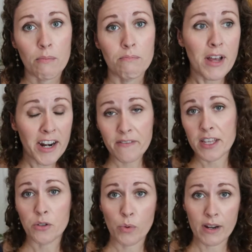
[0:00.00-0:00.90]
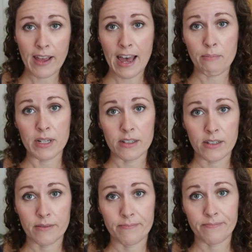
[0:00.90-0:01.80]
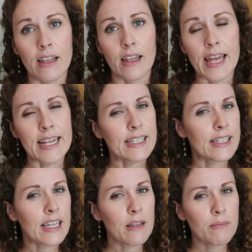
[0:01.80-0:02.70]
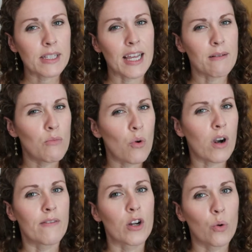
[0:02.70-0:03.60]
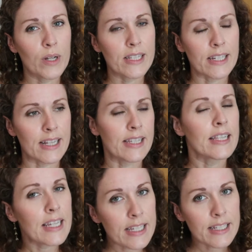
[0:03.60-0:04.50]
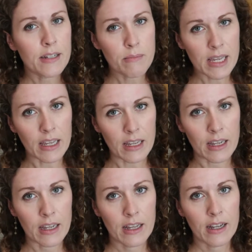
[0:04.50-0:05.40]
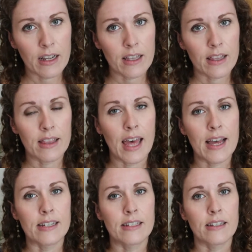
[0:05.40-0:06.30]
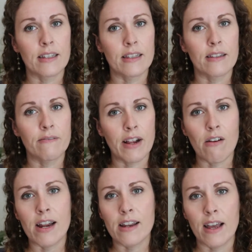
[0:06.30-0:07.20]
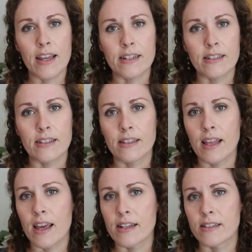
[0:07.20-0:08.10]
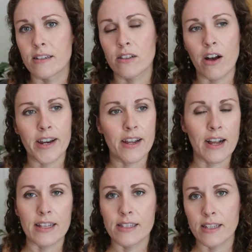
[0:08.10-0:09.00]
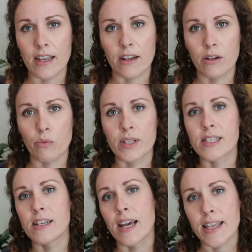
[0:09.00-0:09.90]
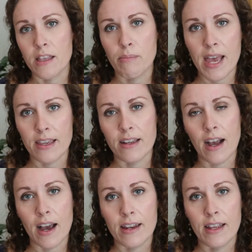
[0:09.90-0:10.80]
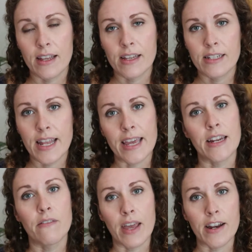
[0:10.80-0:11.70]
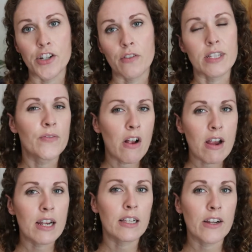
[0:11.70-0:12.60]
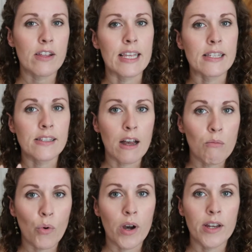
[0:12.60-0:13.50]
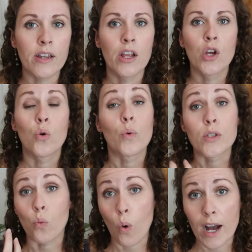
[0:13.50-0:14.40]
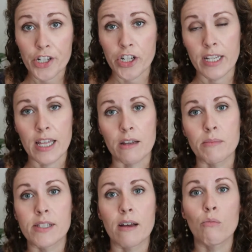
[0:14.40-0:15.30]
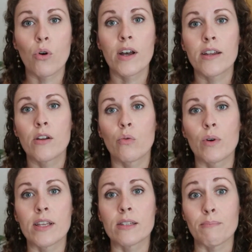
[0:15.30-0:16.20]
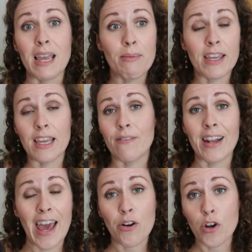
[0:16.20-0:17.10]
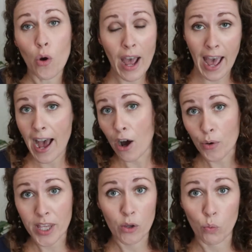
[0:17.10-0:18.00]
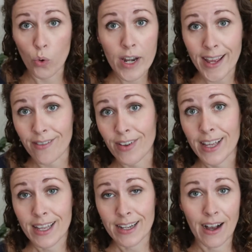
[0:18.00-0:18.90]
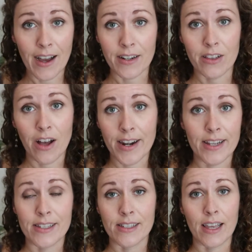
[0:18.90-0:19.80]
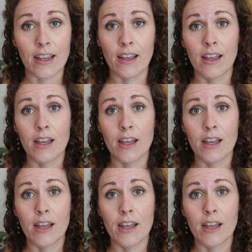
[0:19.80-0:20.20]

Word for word: none of this would have happened. And it seems like more of a coincidence, at least to me, that the very night that Claudia got sick was the night that Peggy got taken advantage of. It's very clear that someone was watching them. Someone was maybe even, I don't know how he would have gotten Claudia sick,